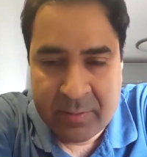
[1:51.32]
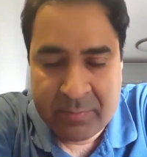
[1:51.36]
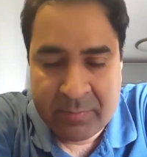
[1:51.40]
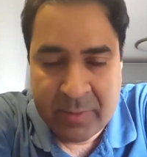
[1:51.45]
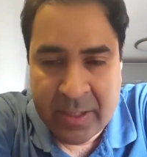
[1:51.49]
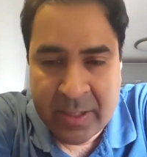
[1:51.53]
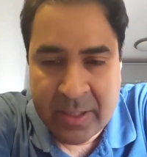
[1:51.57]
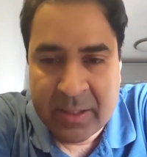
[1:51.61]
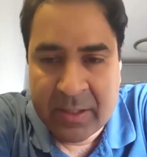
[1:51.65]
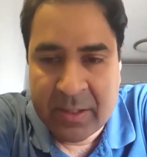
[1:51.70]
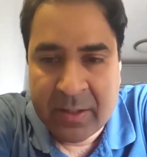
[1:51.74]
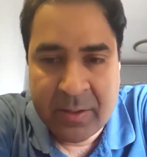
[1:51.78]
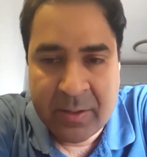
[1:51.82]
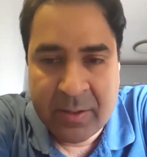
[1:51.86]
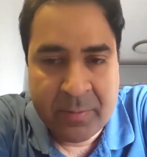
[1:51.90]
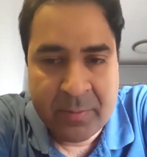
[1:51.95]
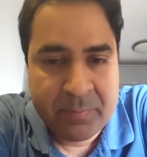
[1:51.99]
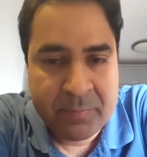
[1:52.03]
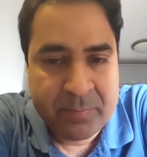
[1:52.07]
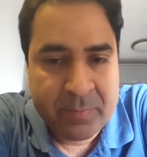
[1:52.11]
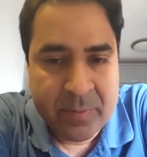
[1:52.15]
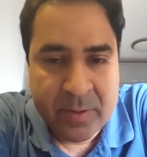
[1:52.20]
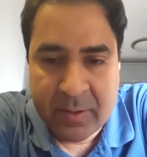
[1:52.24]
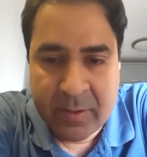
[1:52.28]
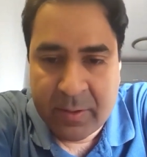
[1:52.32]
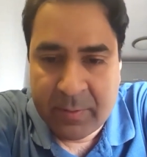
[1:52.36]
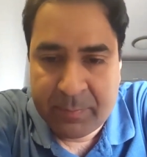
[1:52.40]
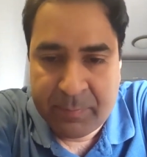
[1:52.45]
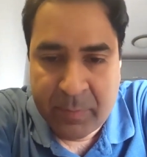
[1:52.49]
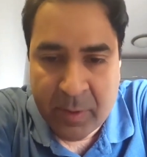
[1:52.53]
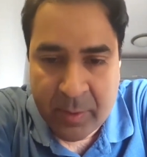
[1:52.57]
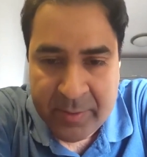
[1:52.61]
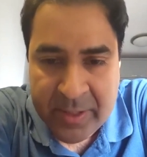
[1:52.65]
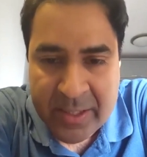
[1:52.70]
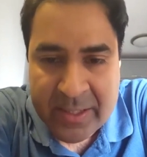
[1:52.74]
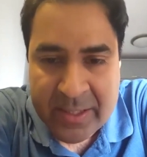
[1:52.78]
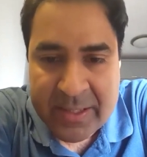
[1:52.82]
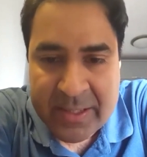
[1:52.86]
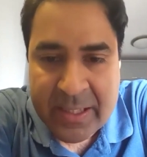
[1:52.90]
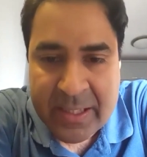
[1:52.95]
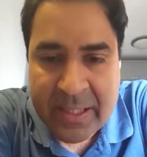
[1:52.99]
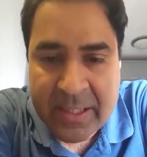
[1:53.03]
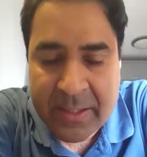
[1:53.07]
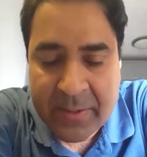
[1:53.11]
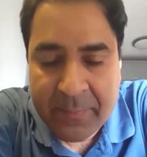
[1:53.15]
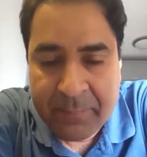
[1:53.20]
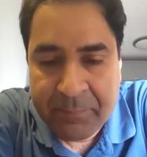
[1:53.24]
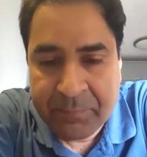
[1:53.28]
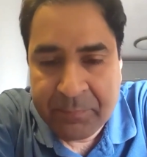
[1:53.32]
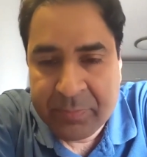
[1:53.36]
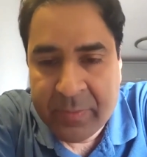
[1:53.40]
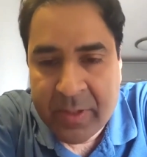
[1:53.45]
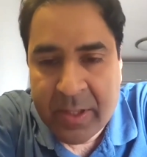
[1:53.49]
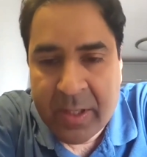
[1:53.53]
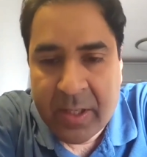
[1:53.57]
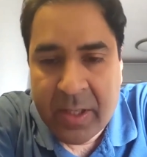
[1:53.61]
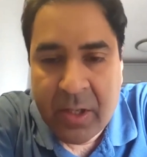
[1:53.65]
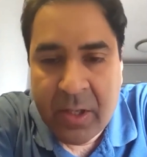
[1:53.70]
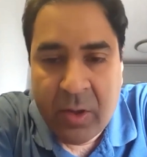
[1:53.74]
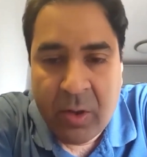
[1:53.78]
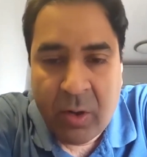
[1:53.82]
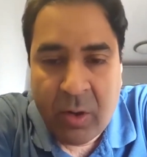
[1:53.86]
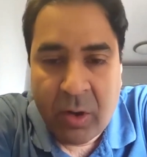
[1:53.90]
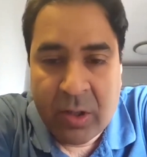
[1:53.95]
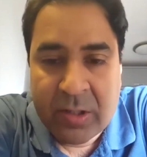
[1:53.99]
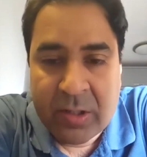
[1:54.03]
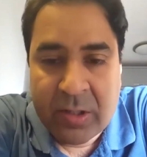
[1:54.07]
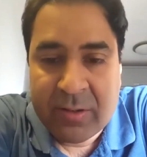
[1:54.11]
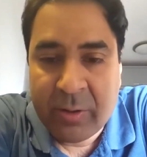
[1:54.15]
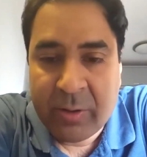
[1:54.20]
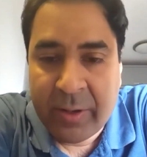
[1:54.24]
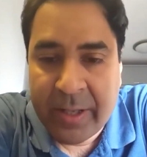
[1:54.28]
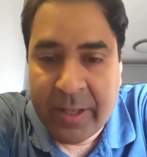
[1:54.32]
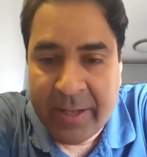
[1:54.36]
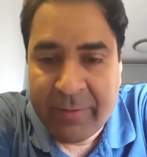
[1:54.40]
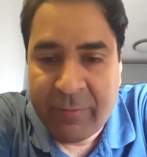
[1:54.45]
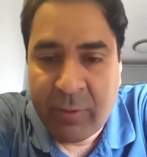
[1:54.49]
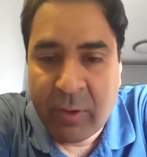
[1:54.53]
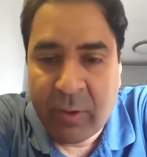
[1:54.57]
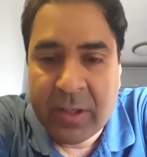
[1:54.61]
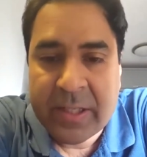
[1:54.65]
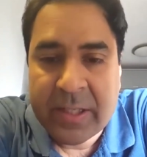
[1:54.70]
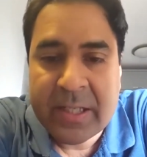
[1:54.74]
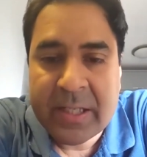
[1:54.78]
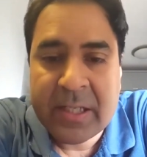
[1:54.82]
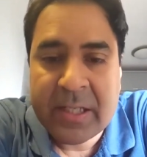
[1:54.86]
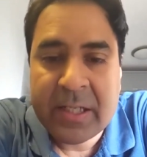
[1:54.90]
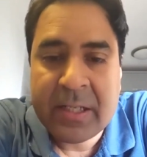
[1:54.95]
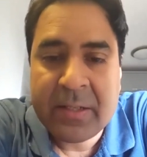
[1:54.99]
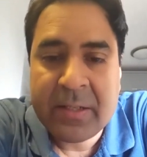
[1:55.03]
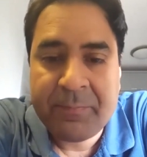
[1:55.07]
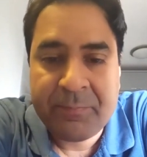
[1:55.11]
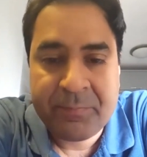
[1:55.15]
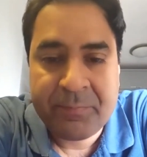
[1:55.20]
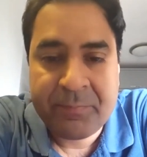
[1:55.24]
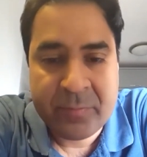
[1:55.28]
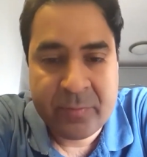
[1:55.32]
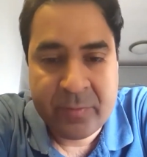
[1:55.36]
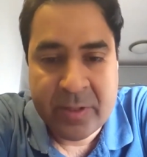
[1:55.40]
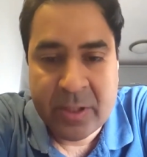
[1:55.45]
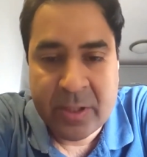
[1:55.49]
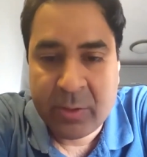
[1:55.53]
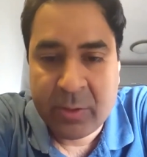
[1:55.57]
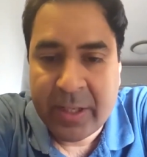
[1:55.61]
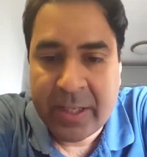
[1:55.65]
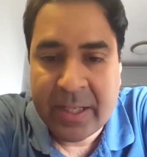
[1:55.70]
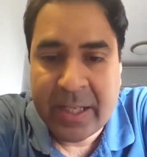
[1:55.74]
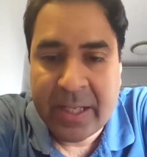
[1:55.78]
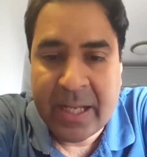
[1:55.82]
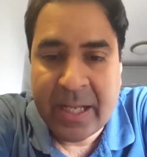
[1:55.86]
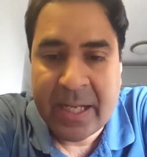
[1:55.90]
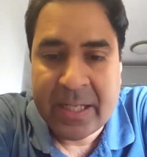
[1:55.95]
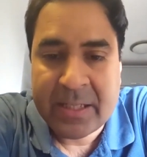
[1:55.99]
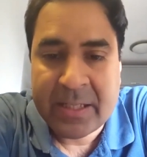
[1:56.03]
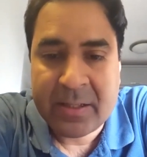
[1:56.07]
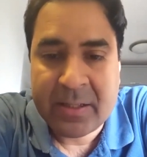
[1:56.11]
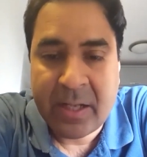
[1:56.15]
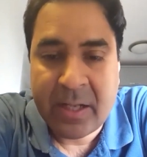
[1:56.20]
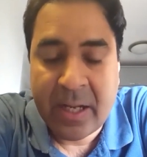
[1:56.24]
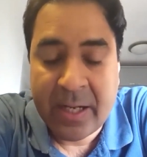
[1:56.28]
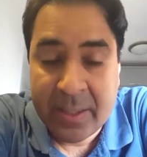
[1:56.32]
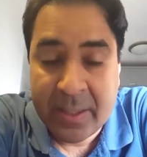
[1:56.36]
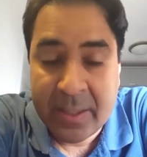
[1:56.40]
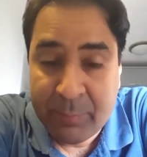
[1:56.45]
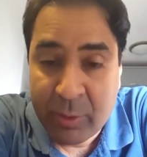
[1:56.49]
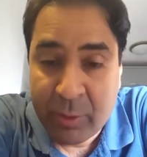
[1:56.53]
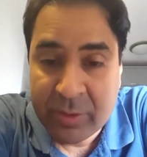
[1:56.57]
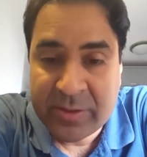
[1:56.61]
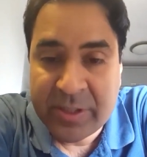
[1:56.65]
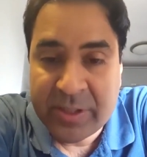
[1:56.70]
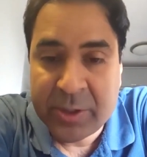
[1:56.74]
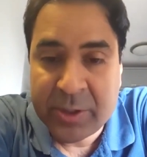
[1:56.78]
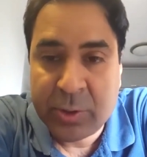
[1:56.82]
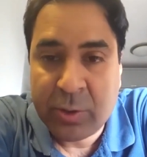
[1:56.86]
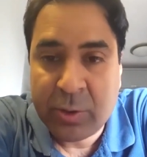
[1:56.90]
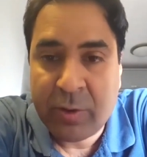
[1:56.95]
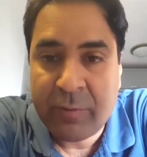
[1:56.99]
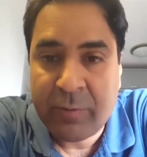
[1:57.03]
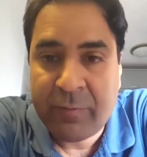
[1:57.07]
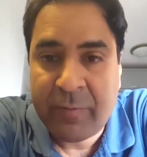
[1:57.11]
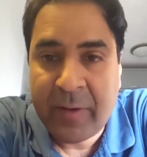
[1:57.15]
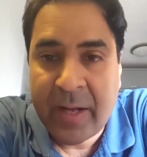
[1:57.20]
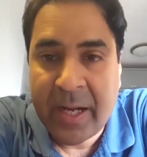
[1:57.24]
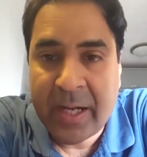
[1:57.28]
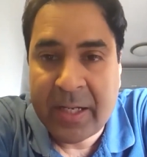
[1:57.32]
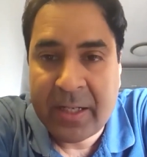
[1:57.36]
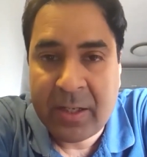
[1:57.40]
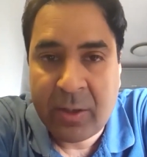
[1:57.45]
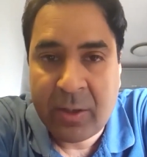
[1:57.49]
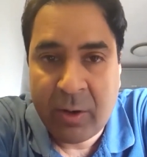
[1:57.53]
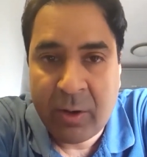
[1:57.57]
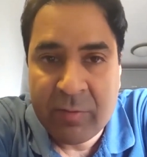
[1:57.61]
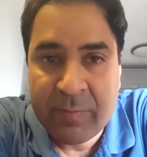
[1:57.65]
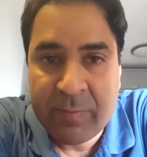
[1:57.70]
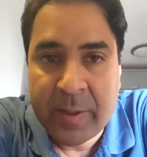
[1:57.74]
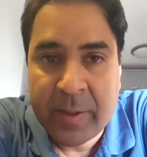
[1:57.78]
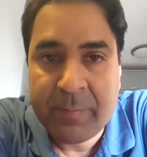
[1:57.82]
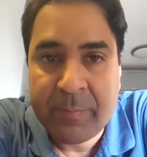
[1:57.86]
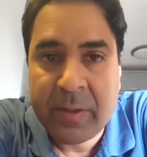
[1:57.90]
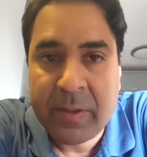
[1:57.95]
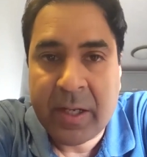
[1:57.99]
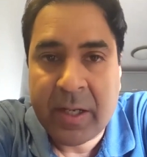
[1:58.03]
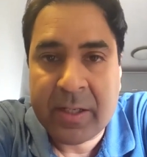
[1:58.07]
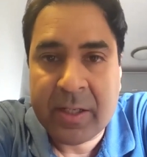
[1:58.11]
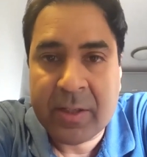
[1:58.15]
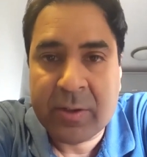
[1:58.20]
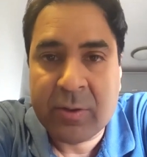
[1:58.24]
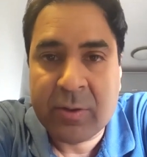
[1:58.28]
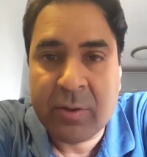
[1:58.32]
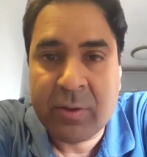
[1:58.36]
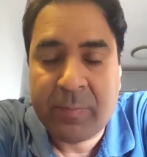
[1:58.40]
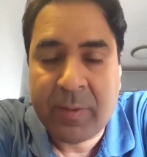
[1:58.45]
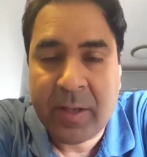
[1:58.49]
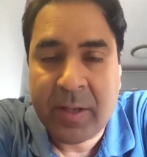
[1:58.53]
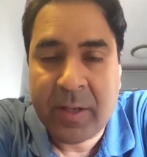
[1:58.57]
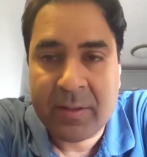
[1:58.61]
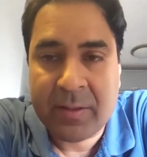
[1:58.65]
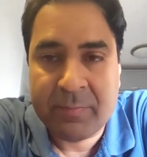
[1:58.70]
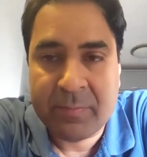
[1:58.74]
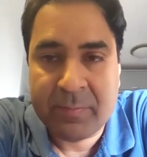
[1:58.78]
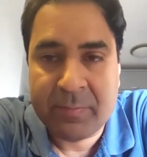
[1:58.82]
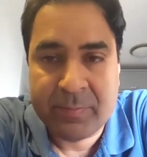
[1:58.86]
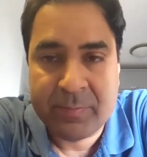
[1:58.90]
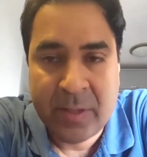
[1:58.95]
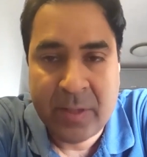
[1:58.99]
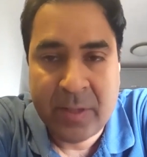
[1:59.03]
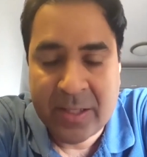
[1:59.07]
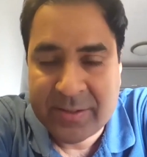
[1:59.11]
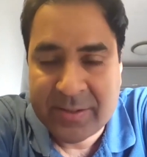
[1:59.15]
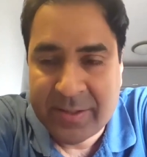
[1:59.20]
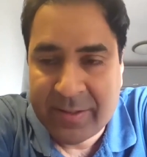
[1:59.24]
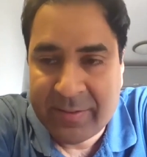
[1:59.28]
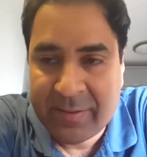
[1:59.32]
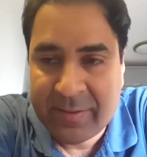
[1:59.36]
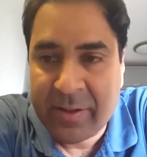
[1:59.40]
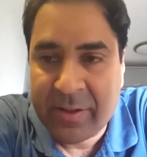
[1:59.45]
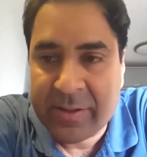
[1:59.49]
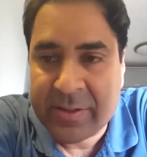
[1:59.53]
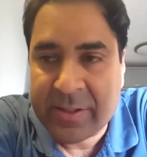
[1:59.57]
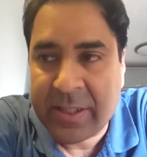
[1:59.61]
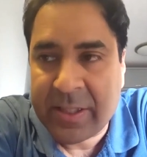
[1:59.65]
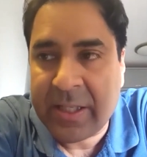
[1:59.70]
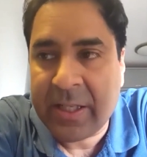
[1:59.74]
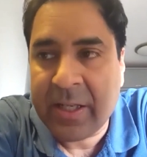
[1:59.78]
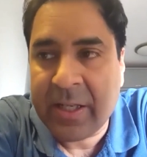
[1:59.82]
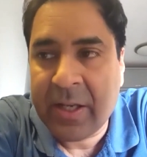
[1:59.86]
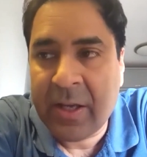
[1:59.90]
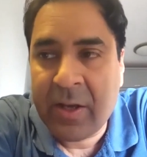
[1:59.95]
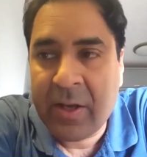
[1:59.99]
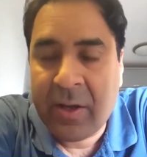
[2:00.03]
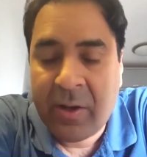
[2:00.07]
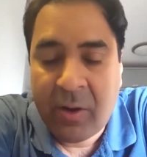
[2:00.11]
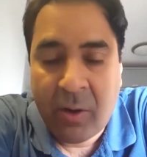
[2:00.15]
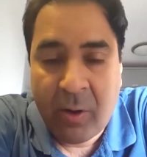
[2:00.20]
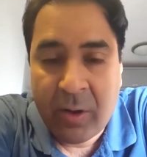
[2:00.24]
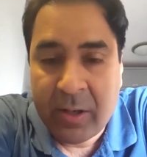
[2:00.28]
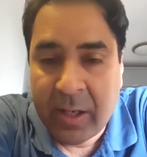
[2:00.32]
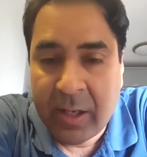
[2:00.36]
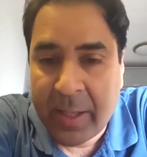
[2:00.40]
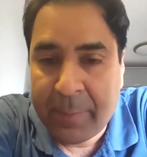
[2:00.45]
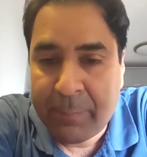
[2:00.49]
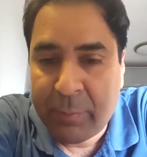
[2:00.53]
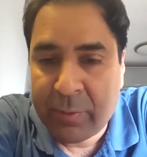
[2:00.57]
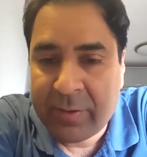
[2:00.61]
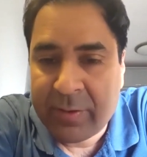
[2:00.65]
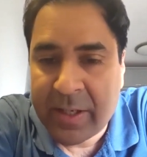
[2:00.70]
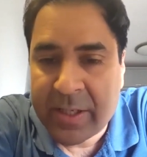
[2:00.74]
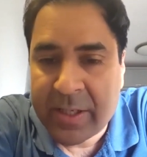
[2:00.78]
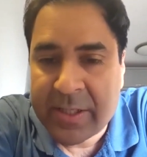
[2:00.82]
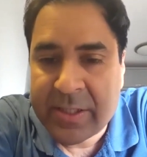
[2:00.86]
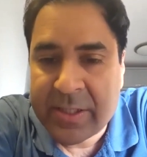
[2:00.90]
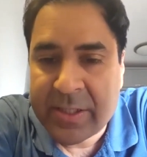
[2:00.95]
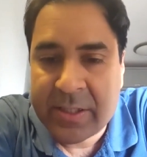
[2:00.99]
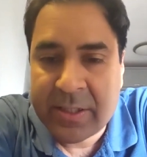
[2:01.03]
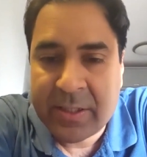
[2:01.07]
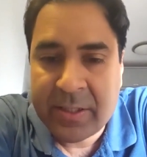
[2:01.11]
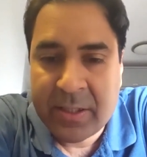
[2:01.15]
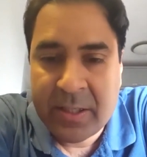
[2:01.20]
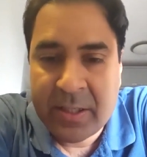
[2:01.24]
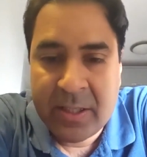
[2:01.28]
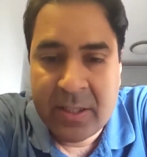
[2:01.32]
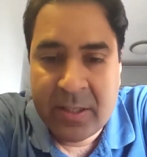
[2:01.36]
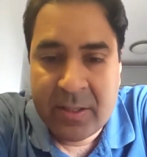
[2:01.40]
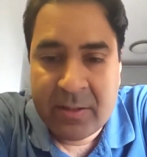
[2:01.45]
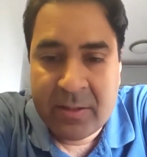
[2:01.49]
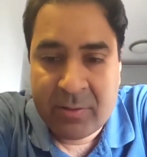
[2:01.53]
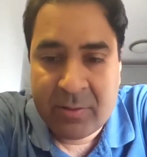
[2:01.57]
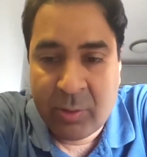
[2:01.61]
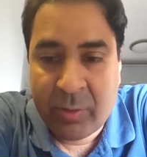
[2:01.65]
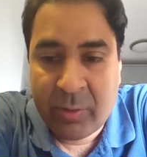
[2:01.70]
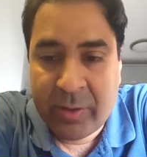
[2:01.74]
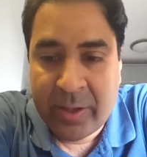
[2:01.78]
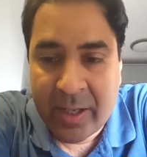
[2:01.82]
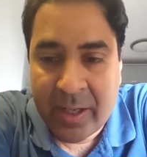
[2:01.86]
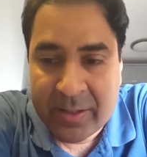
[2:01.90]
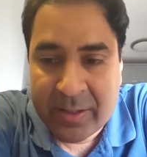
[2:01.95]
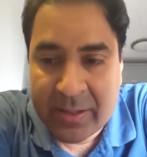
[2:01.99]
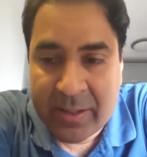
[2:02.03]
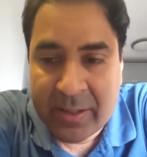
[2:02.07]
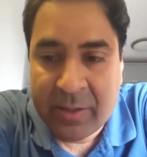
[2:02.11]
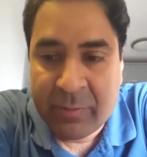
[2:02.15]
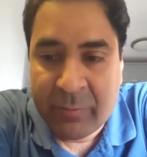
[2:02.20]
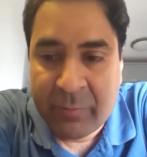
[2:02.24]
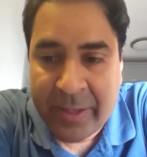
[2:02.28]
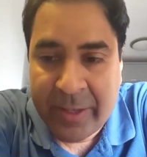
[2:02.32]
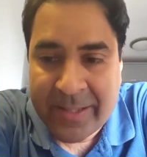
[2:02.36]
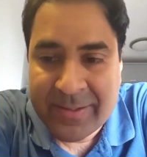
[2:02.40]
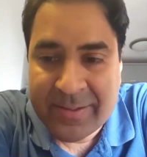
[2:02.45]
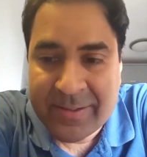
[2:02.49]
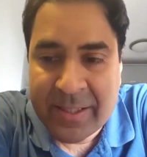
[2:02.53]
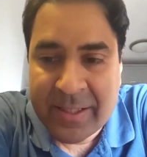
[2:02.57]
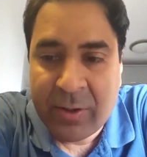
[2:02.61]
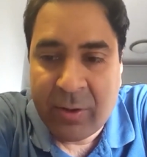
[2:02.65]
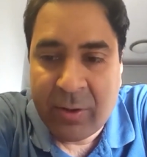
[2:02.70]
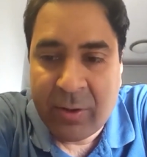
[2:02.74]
in the permanent teeth. Also, hair follicle. We're looking at adipose tissue or fat. A lot of people undergo plastic surgery or liposuction. So rather than wasting